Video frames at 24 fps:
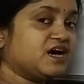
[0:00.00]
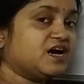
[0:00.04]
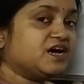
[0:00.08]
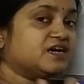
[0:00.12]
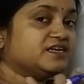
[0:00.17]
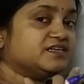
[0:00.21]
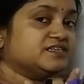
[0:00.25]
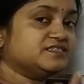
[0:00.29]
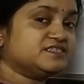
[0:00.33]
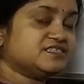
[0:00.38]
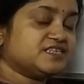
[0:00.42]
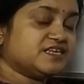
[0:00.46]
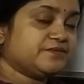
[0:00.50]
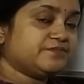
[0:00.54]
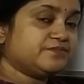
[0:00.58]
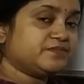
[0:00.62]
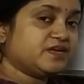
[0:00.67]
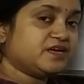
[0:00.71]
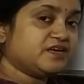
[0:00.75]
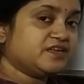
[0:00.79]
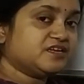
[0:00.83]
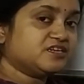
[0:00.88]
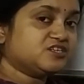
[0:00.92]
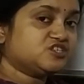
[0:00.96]
are in same
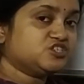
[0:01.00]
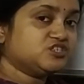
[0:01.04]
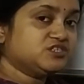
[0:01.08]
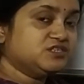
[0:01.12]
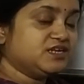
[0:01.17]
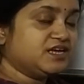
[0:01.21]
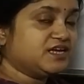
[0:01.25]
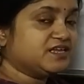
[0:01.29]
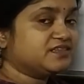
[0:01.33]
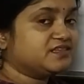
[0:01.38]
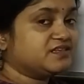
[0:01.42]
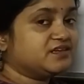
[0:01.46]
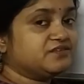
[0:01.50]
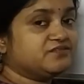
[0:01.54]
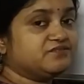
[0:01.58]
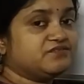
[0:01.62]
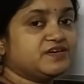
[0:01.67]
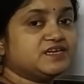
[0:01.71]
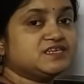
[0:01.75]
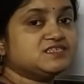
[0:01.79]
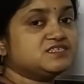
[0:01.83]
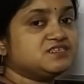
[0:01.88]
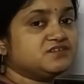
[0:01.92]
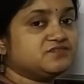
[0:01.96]
direction and their
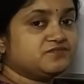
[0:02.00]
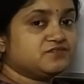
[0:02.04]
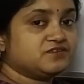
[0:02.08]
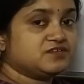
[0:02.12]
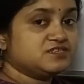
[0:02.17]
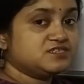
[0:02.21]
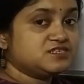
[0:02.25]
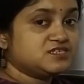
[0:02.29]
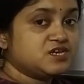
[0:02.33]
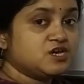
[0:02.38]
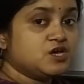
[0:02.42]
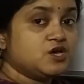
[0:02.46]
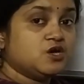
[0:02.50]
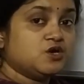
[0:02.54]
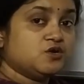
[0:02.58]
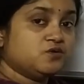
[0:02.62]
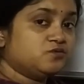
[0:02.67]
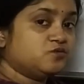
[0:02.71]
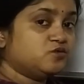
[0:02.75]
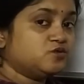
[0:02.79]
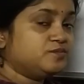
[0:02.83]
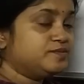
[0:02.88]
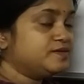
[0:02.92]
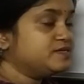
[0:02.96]
phase difference
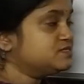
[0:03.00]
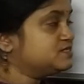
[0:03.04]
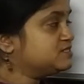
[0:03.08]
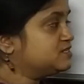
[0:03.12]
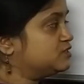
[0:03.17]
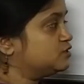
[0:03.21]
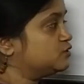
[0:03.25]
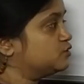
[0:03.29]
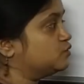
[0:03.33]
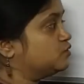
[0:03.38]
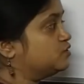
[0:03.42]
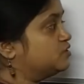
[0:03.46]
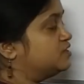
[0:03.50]
would be 0.